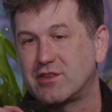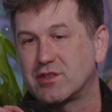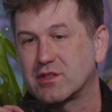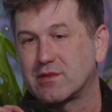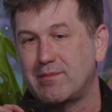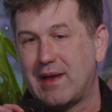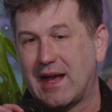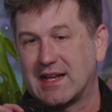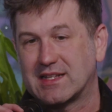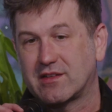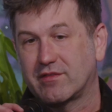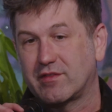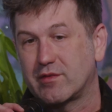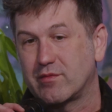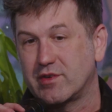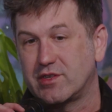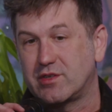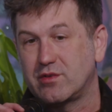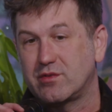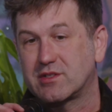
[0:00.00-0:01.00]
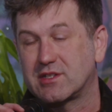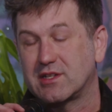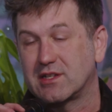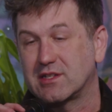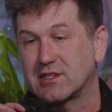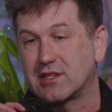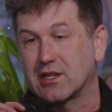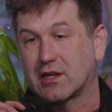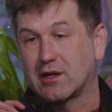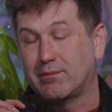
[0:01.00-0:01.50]
just massively
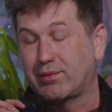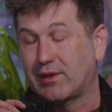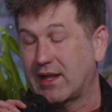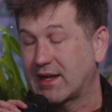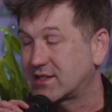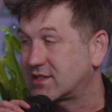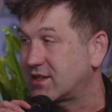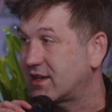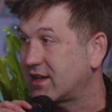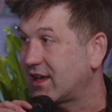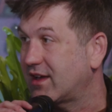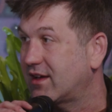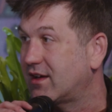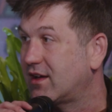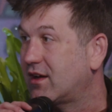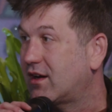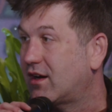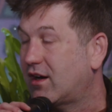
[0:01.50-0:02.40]
reduces the complexity